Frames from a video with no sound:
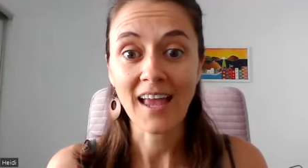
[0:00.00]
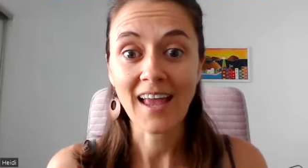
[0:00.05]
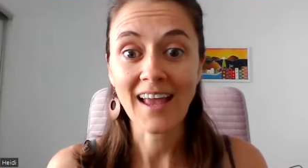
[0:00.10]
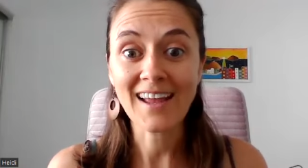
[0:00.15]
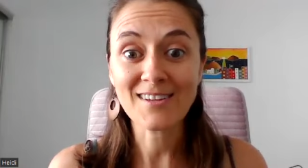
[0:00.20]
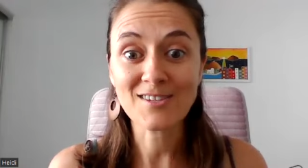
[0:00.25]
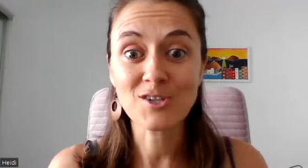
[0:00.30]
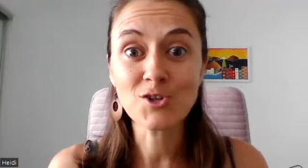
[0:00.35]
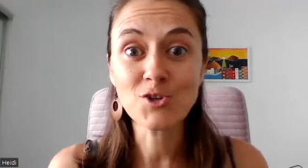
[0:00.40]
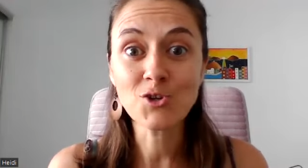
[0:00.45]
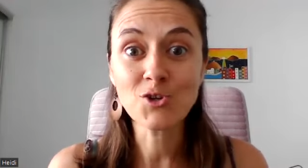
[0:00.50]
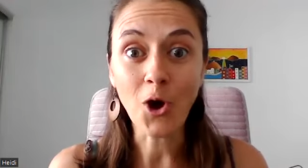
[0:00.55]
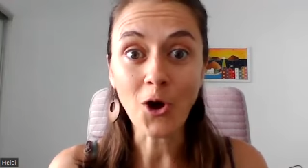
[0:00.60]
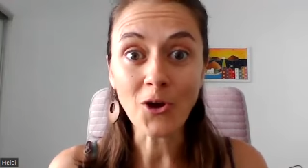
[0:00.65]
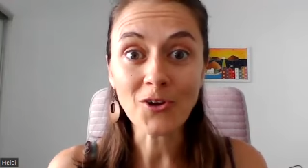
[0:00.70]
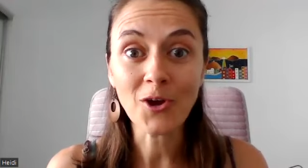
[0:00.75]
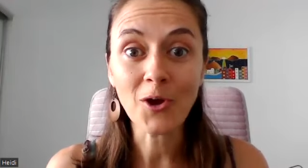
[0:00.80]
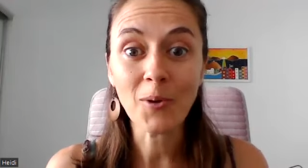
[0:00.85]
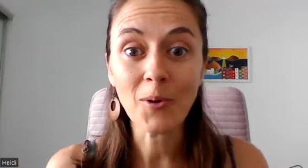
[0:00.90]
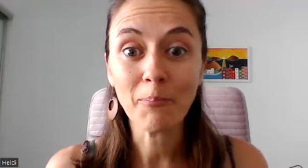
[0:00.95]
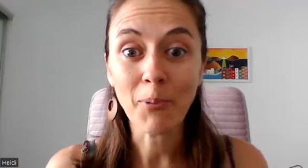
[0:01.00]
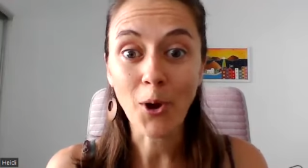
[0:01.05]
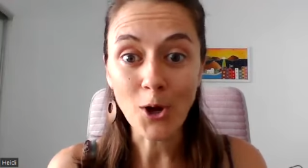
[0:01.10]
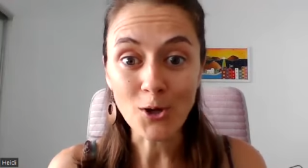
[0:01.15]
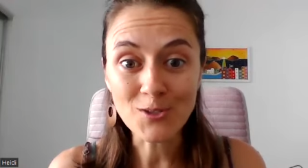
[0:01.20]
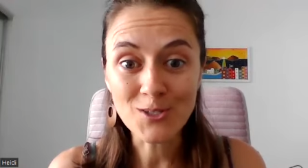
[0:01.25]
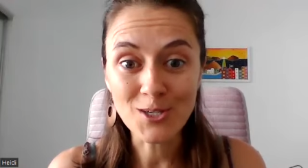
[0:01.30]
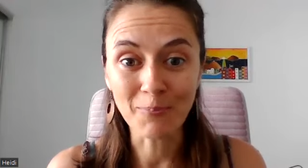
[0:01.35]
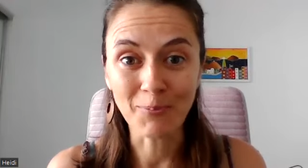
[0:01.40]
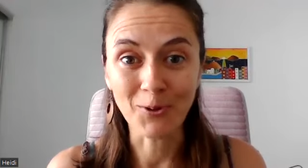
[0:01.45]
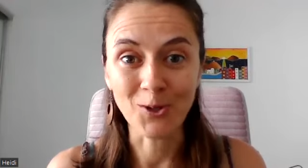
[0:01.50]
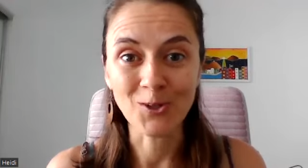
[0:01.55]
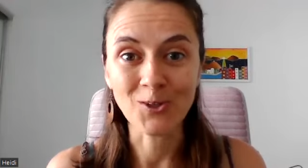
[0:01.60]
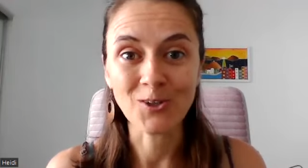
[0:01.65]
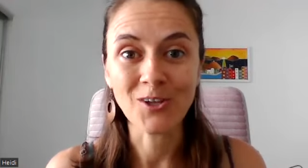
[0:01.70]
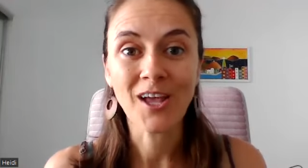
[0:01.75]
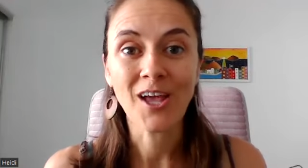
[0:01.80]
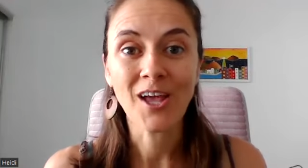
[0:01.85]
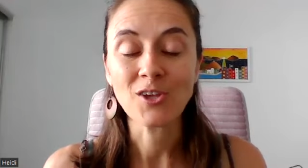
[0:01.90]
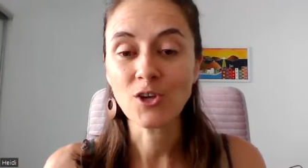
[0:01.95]
It's not
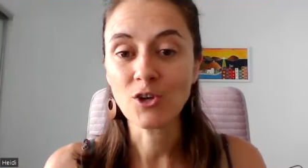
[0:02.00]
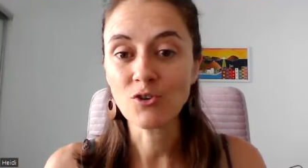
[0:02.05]
possible.